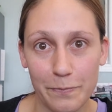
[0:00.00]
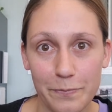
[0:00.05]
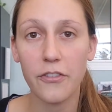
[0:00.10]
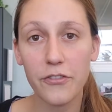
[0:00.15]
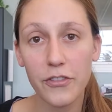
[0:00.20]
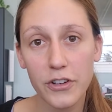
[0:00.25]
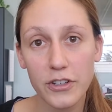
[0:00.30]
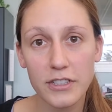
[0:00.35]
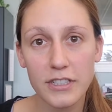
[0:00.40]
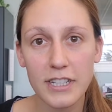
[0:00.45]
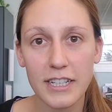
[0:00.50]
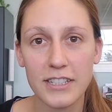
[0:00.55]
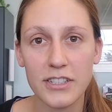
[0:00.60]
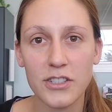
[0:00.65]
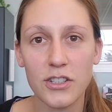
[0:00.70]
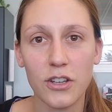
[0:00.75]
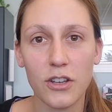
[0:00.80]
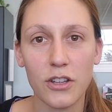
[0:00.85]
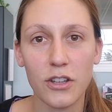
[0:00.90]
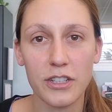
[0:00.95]
First,
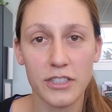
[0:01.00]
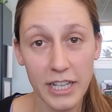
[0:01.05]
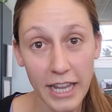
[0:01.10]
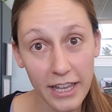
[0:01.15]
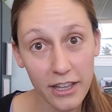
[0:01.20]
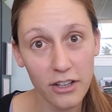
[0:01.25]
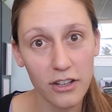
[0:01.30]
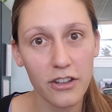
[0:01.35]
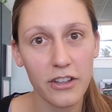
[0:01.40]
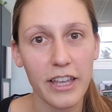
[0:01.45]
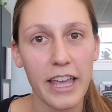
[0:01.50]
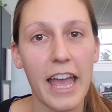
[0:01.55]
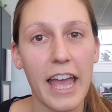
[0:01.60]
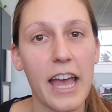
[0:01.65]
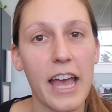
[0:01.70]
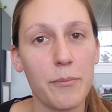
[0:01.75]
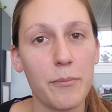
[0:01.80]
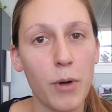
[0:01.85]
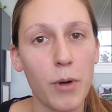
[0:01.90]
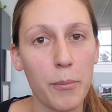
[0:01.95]
let's take a look
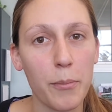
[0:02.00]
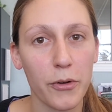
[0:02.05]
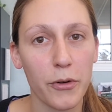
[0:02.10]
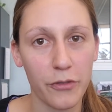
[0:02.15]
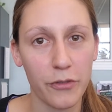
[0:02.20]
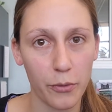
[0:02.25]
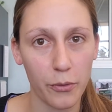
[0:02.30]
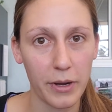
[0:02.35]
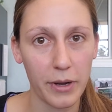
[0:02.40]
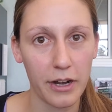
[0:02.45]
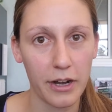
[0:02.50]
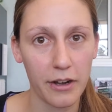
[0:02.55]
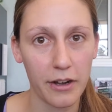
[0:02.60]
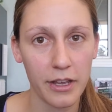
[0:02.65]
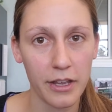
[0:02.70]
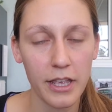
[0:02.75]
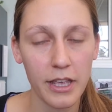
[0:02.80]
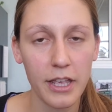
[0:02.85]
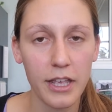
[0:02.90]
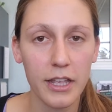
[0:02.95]
at proper footwear.
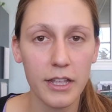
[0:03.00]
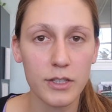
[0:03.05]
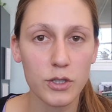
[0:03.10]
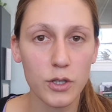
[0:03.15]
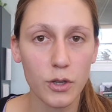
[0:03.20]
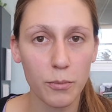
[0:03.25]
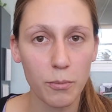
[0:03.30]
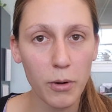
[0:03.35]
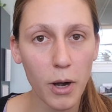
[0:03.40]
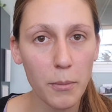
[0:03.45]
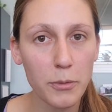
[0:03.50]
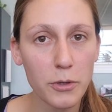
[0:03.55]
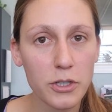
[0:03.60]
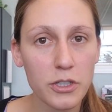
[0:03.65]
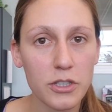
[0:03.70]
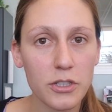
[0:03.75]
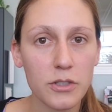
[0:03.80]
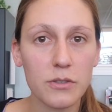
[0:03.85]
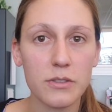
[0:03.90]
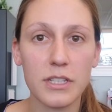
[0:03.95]
So the proper
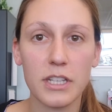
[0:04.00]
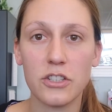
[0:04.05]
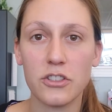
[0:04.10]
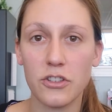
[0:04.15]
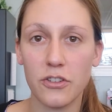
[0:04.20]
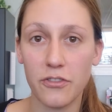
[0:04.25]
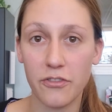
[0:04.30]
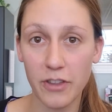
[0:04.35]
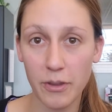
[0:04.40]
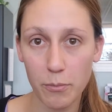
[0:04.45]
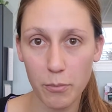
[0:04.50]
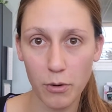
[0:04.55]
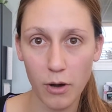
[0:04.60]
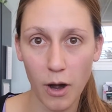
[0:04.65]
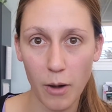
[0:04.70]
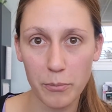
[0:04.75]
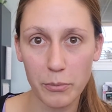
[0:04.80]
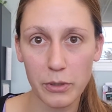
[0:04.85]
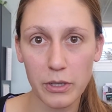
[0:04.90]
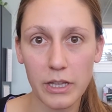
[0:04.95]
shoes, they should fit
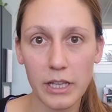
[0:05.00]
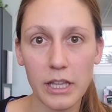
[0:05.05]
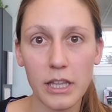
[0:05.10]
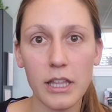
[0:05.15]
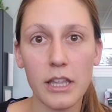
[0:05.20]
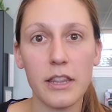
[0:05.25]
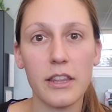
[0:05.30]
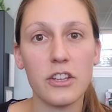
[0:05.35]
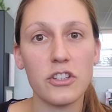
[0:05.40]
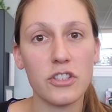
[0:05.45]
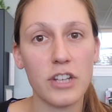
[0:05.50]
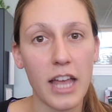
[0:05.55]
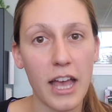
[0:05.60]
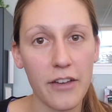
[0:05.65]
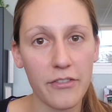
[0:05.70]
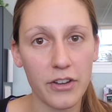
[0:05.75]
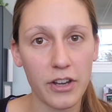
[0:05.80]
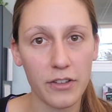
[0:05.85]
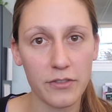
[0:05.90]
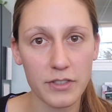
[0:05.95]
properly and they should
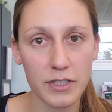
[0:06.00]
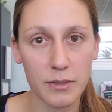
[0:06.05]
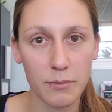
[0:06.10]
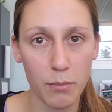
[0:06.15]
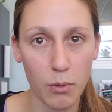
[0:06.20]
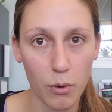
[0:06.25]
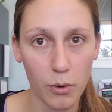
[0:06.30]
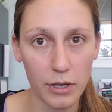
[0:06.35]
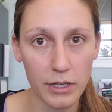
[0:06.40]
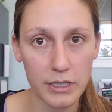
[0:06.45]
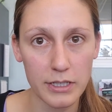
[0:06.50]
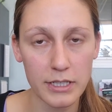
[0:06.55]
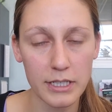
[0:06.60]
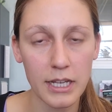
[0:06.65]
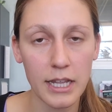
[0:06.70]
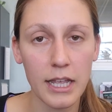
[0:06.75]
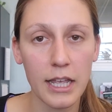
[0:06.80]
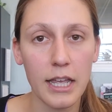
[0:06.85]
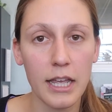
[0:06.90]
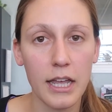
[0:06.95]
have enough support.
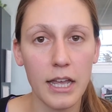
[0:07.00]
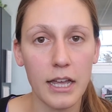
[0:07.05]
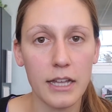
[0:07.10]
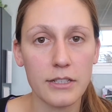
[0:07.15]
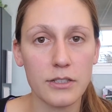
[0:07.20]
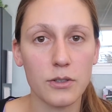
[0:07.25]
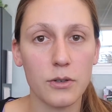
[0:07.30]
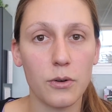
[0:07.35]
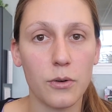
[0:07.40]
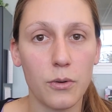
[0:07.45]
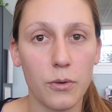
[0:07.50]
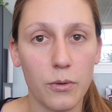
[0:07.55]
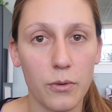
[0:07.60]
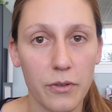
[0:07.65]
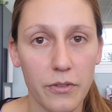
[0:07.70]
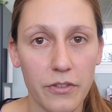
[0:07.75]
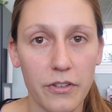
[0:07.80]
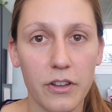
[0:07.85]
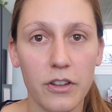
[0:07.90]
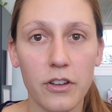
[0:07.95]
So
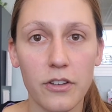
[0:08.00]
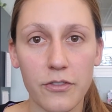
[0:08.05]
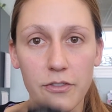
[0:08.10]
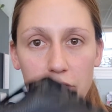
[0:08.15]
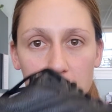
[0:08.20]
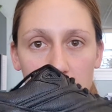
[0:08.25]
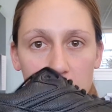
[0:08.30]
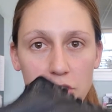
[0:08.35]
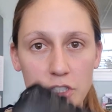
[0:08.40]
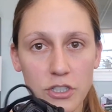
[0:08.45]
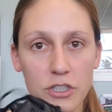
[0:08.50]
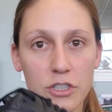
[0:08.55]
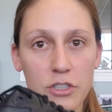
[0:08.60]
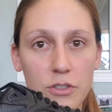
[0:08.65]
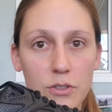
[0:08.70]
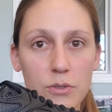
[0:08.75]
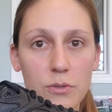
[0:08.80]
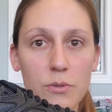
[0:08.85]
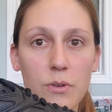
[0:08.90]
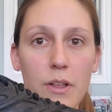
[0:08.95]
look for a
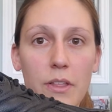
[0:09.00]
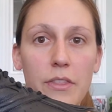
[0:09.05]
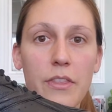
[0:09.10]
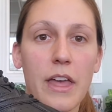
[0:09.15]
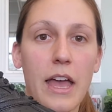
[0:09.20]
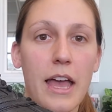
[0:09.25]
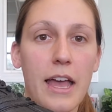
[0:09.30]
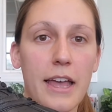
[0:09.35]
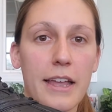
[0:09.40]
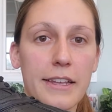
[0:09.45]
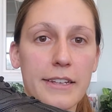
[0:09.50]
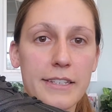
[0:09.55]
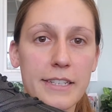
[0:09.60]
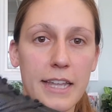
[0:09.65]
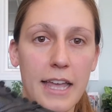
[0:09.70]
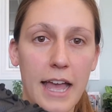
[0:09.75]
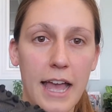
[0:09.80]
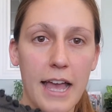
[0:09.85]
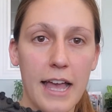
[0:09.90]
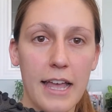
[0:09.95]
shoe that
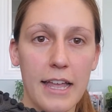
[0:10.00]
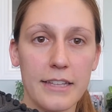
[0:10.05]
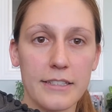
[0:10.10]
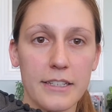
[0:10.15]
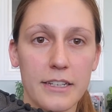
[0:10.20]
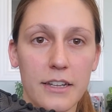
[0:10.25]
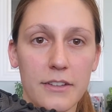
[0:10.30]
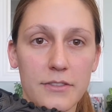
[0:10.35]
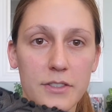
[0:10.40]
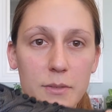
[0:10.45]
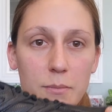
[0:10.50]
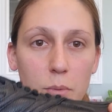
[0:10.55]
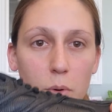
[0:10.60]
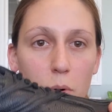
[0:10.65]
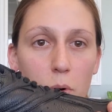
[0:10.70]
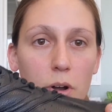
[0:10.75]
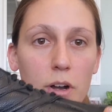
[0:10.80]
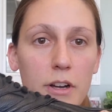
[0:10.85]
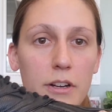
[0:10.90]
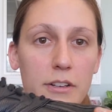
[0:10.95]
has enough
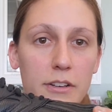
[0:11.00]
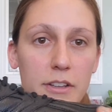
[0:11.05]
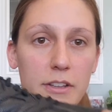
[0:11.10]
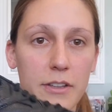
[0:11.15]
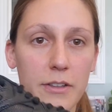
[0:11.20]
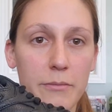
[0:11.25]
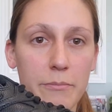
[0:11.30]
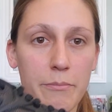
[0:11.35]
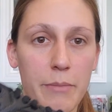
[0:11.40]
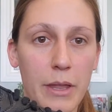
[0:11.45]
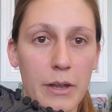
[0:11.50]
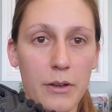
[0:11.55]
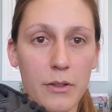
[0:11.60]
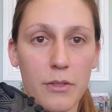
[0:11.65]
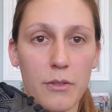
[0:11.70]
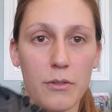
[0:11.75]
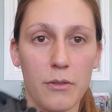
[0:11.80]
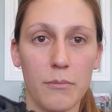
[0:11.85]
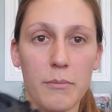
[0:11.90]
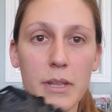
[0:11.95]
support, bend it
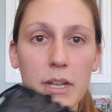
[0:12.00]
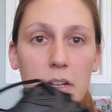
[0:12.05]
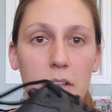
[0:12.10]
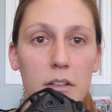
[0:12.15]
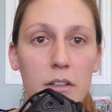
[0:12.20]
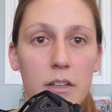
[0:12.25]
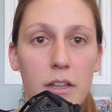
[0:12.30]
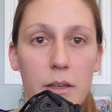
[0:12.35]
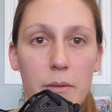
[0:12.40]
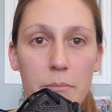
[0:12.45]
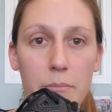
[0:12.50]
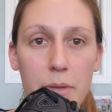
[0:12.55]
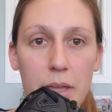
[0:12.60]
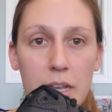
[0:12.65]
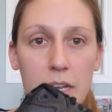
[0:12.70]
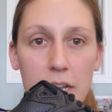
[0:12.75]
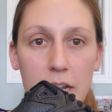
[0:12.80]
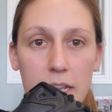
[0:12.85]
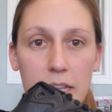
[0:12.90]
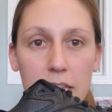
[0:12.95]
through the middle, bend
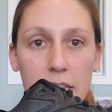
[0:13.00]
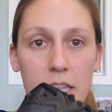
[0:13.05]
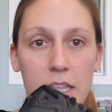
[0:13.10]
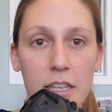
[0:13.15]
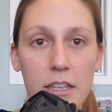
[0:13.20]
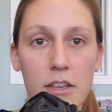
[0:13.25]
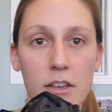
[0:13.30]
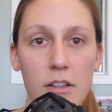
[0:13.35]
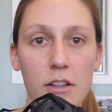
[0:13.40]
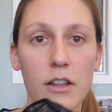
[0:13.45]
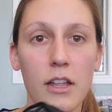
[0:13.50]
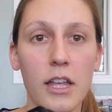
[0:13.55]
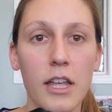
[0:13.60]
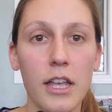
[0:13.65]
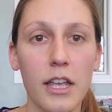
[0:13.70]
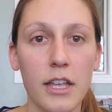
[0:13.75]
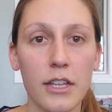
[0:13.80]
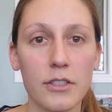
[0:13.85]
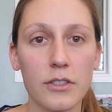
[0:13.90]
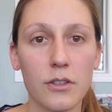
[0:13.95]
it at the heel.
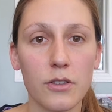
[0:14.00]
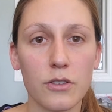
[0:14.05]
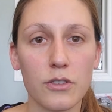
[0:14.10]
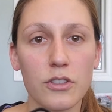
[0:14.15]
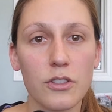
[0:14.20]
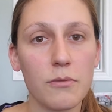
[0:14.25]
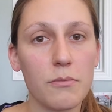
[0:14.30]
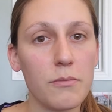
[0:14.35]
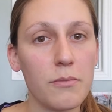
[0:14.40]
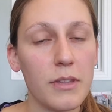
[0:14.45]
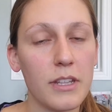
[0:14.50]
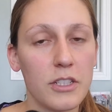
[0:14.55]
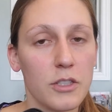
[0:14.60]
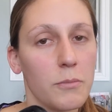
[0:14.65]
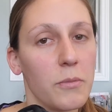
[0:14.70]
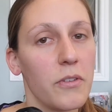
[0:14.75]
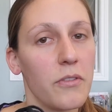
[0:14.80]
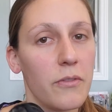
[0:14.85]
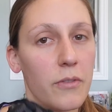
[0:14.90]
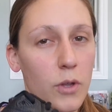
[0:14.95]
So it should
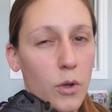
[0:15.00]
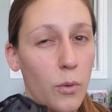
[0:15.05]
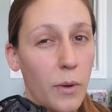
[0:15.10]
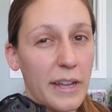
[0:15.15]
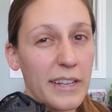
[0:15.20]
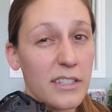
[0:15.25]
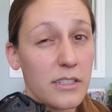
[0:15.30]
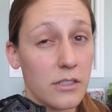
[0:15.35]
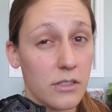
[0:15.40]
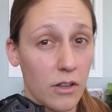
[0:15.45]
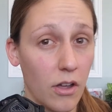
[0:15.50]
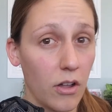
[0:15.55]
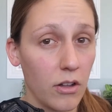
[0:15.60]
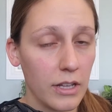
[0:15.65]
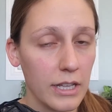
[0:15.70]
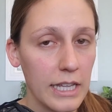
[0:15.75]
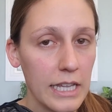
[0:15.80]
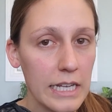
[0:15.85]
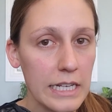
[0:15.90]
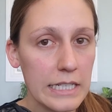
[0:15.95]
be quite
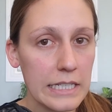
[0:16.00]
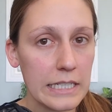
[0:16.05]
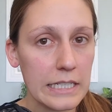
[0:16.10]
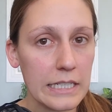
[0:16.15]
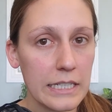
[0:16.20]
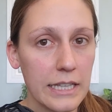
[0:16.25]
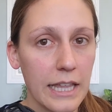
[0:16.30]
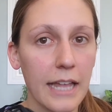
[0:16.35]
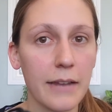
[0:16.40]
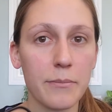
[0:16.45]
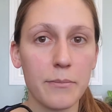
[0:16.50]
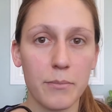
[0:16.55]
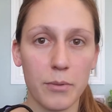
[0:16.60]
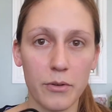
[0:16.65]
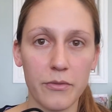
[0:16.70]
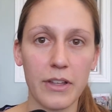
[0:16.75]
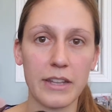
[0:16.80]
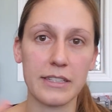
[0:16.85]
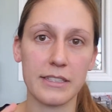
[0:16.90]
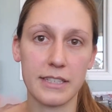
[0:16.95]
solid, that
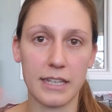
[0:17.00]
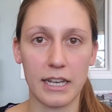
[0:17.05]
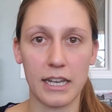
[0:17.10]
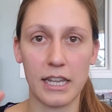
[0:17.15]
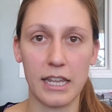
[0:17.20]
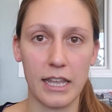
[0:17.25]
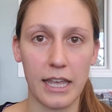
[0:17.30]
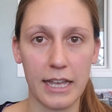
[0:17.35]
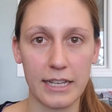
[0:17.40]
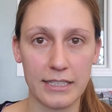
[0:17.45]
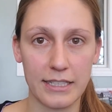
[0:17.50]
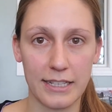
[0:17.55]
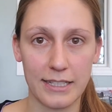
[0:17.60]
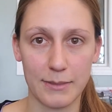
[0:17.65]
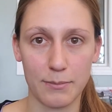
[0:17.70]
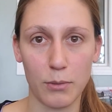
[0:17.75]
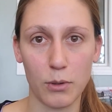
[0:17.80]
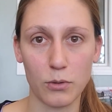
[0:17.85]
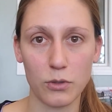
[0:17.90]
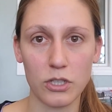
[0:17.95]
prevents any excess
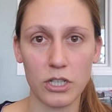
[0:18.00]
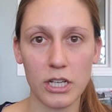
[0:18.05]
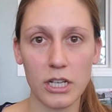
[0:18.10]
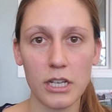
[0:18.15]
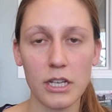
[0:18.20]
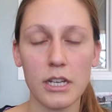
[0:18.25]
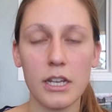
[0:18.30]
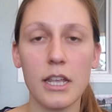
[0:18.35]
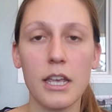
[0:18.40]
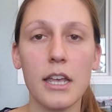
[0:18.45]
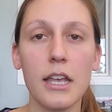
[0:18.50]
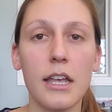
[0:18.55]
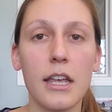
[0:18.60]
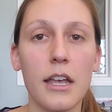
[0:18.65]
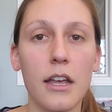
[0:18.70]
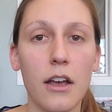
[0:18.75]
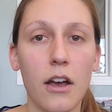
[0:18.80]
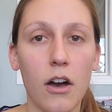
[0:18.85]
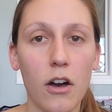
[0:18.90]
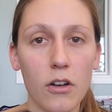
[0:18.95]
motion.
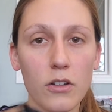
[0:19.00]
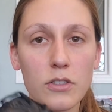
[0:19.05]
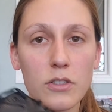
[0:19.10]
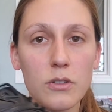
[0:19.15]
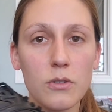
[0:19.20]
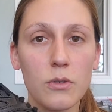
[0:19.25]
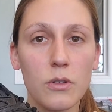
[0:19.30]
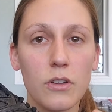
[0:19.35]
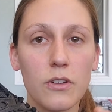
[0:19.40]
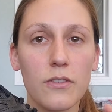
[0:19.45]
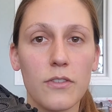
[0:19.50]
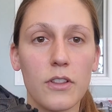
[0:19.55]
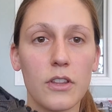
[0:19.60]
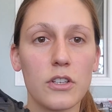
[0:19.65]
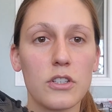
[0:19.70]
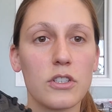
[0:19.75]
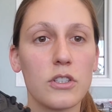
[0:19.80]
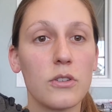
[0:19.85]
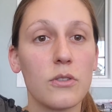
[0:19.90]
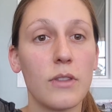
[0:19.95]
Also look for the
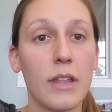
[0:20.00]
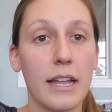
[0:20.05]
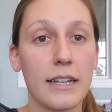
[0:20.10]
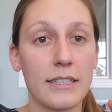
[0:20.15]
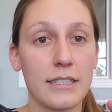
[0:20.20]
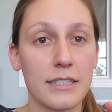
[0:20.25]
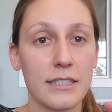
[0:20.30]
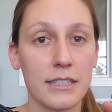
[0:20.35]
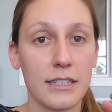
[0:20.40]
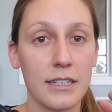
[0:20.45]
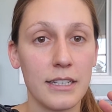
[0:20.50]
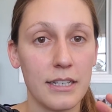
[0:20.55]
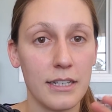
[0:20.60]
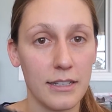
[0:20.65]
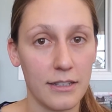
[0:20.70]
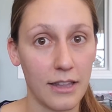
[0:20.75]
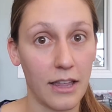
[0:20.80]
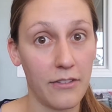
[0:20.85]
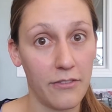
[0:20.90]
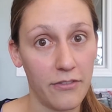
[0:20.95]
shoe
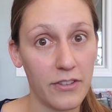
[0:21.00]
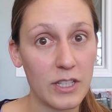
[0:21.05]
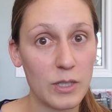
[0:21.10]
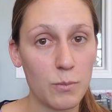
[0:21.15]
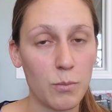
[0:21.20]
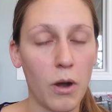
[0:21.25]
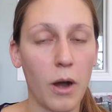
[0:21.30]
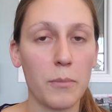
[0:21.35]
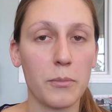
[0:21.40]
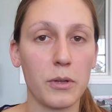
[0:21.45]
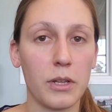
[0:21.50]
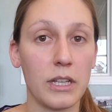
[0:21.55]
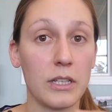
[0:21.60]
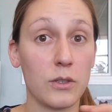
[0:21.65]
that fits properly.